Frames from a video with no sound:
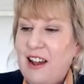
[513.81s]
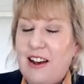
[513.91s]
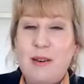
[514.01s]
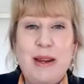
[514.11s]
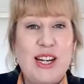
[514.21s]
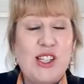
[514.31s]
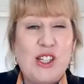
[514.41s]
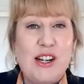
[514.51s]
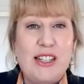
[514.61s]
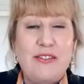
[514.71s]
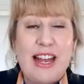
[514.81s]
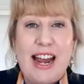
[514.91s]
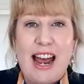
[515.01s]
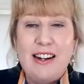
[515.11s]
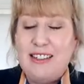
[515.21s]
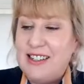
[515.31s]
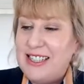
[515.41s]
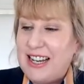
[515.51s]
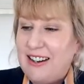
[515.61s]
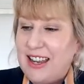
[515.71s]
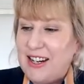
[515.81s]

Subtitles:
I'd be concerned if they had, because they